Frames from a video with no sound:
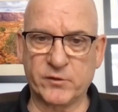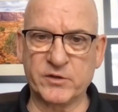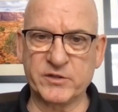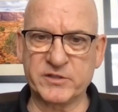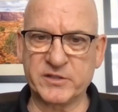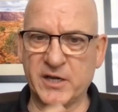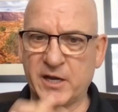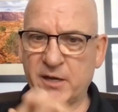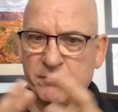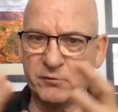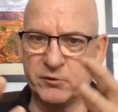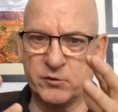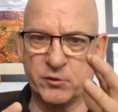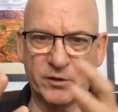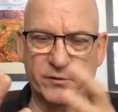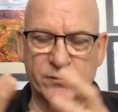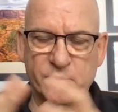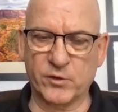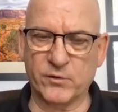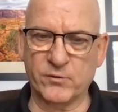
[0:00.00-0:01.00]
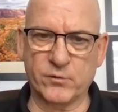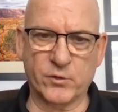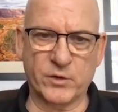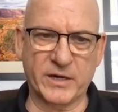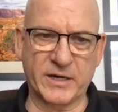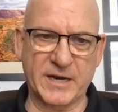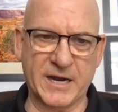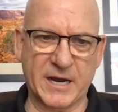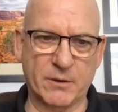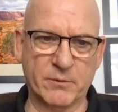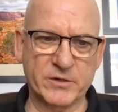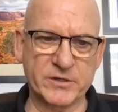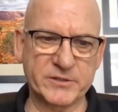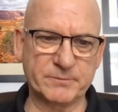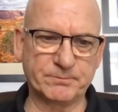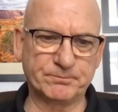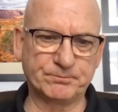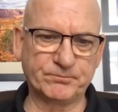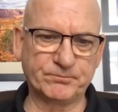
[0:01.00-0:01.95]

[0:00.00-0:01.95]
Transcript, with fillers: the same 24 to 48 hours.